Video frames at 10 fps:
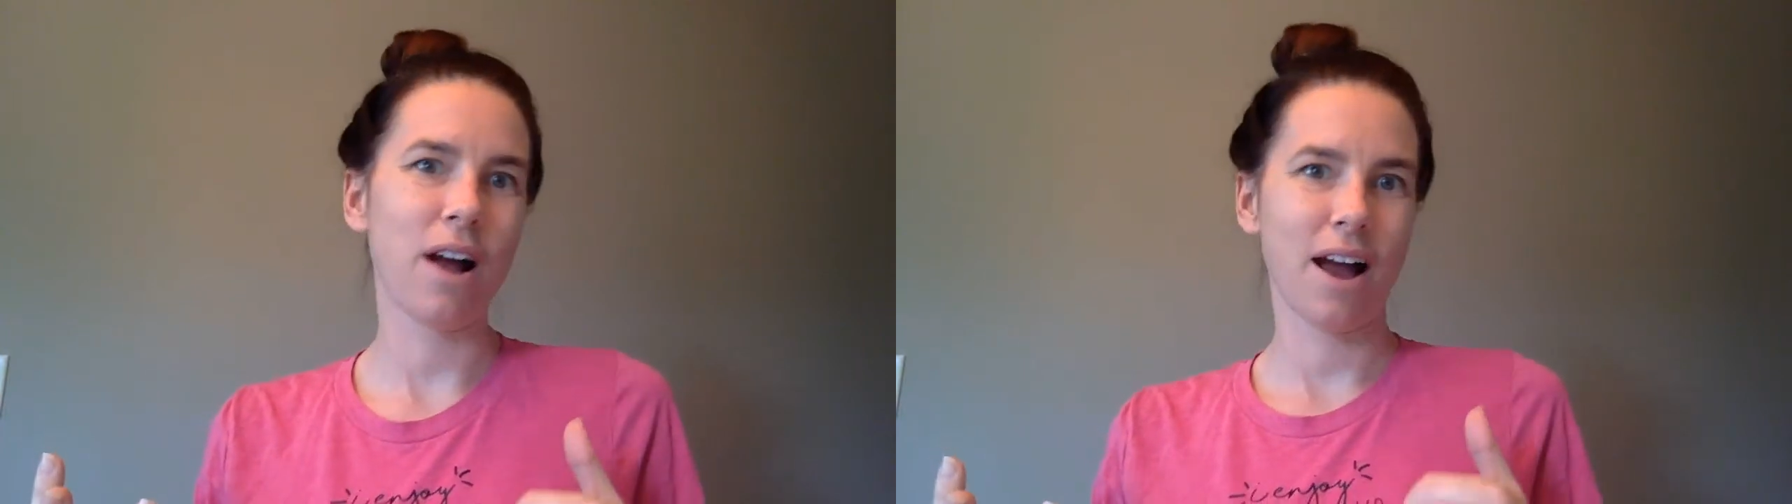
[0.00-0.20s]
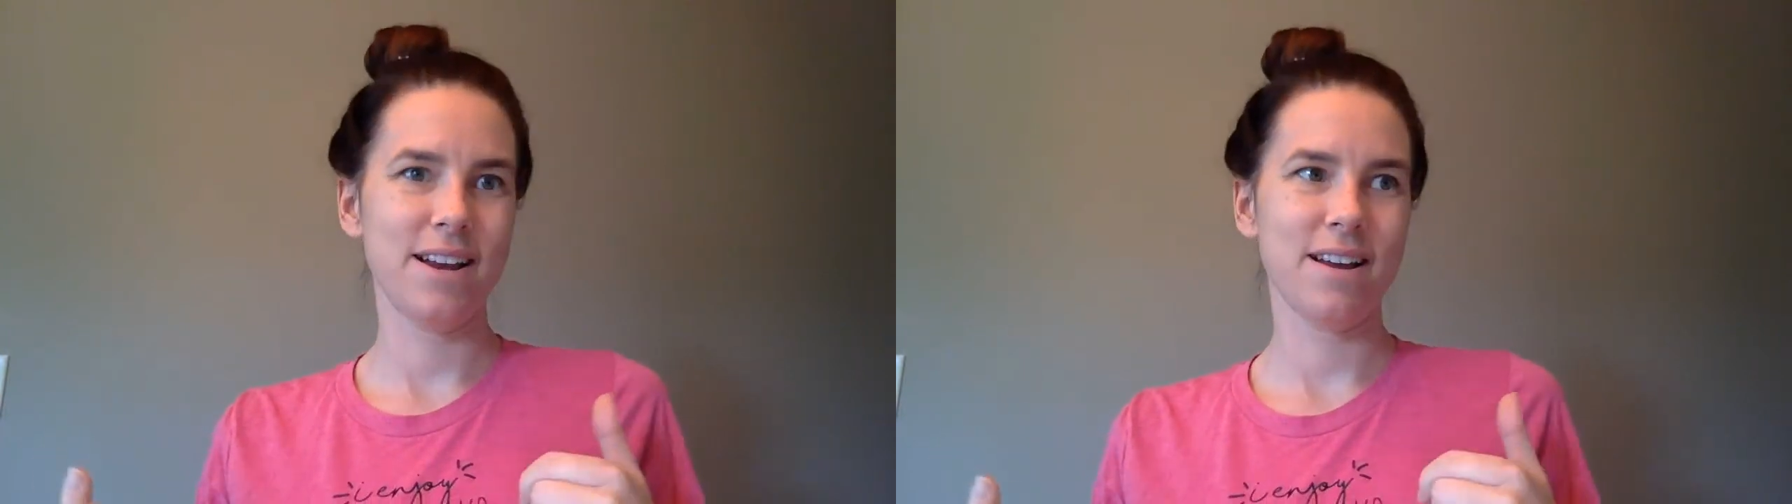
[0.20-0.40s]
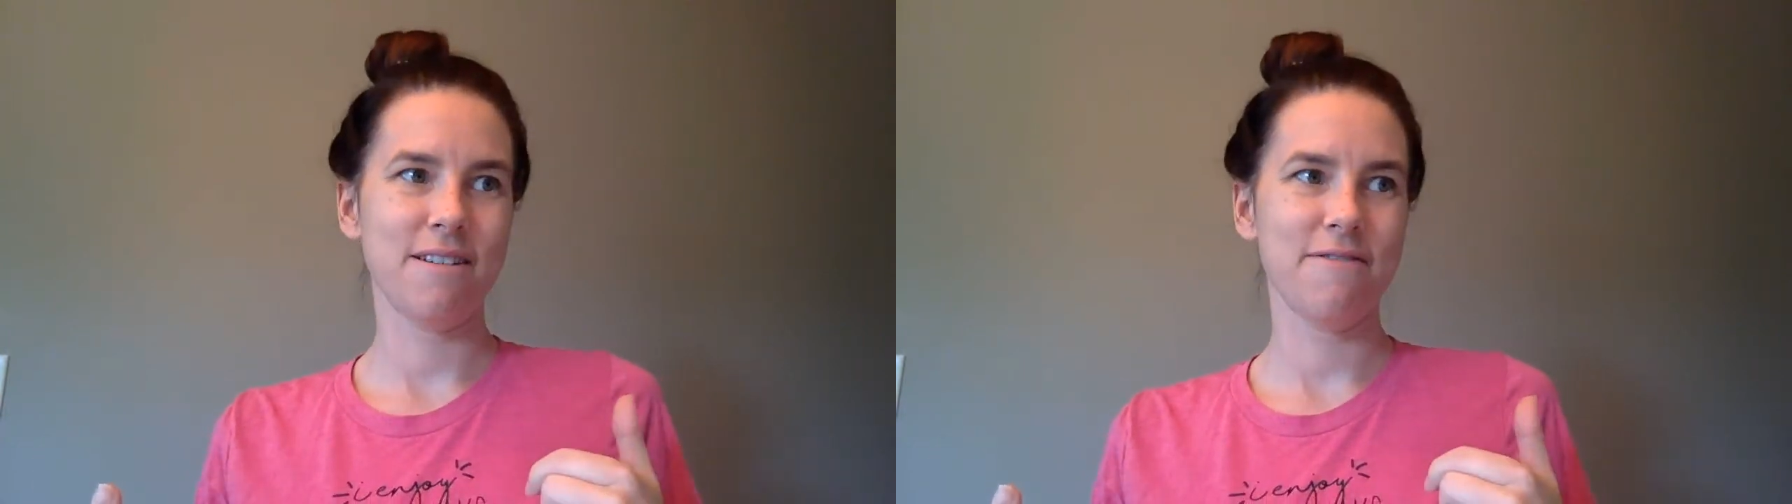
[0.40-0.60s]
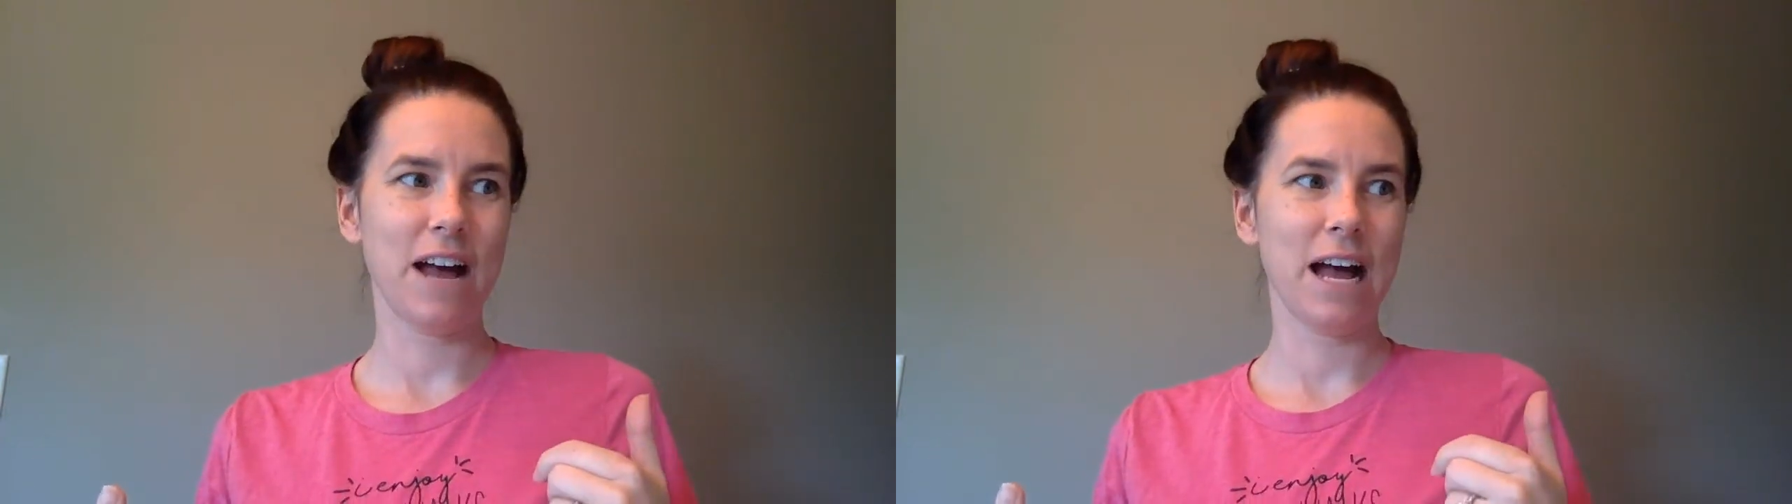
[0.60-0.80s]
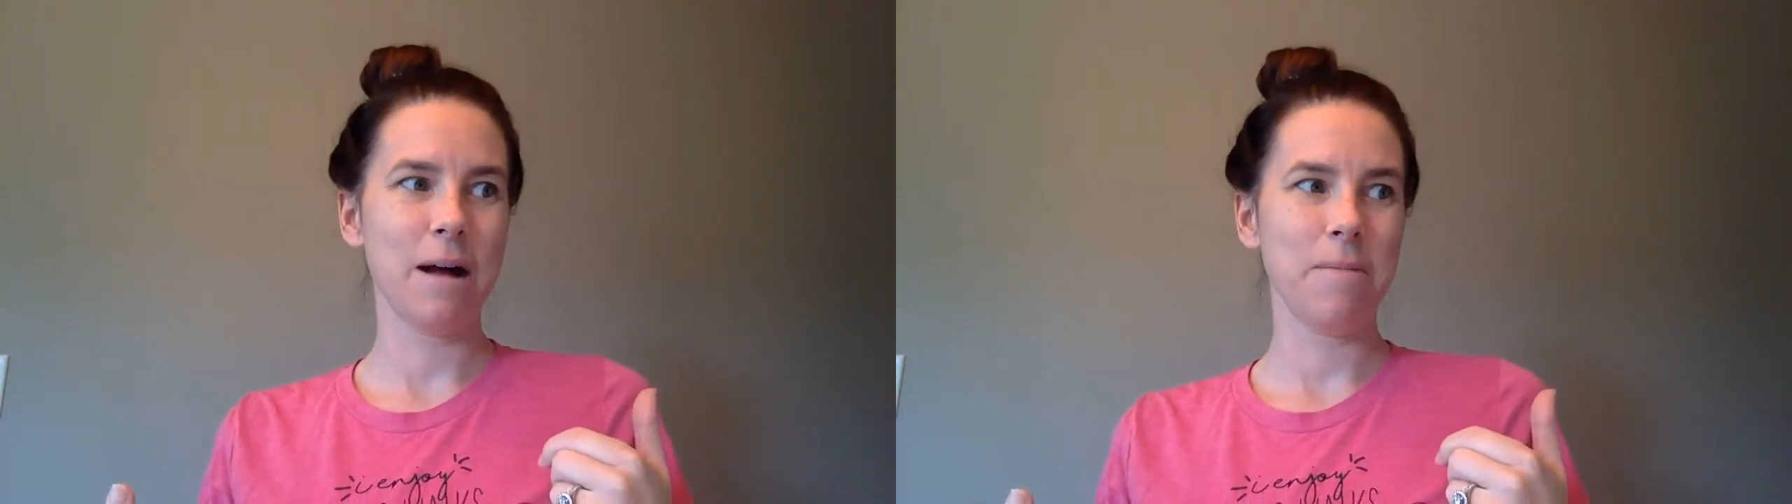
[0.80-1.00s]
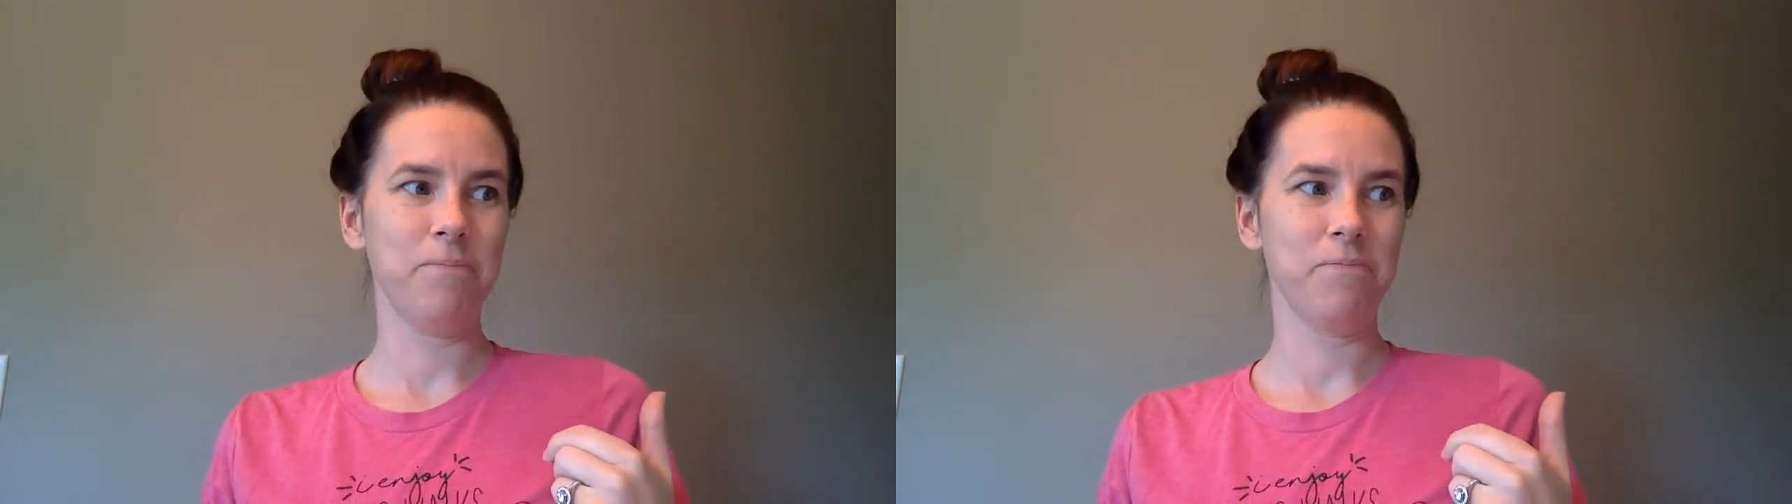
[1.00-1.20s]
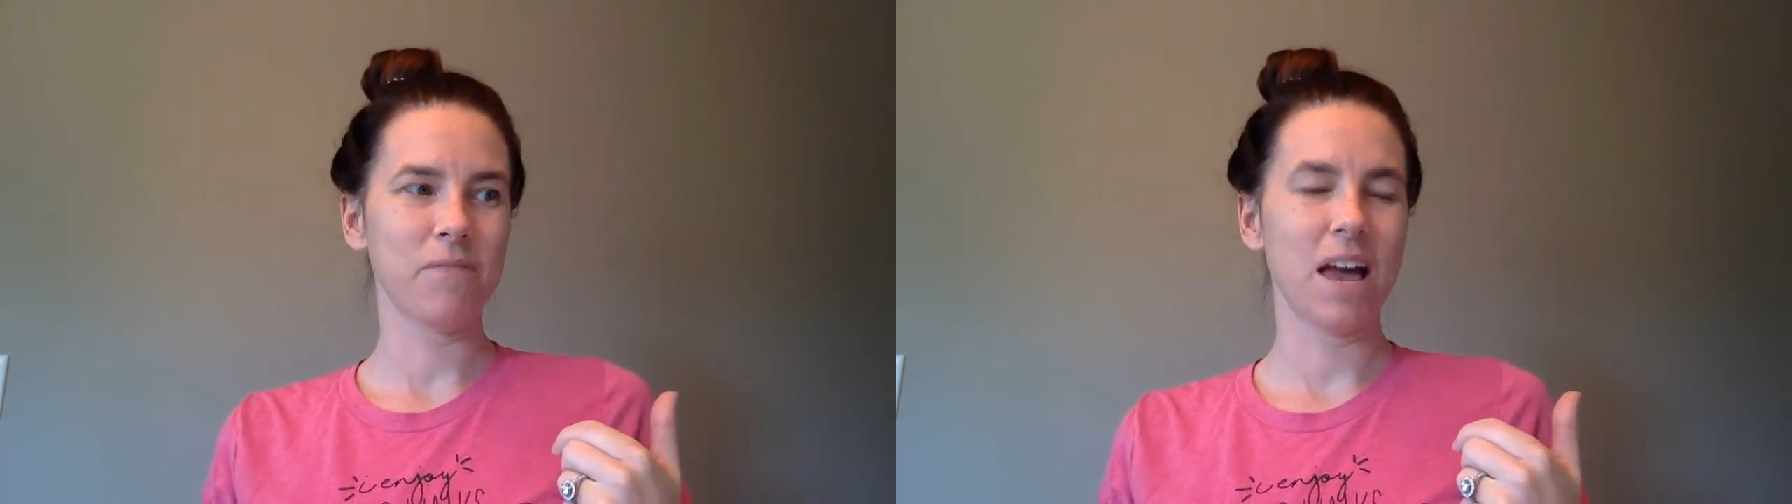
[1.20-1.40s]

kind of um,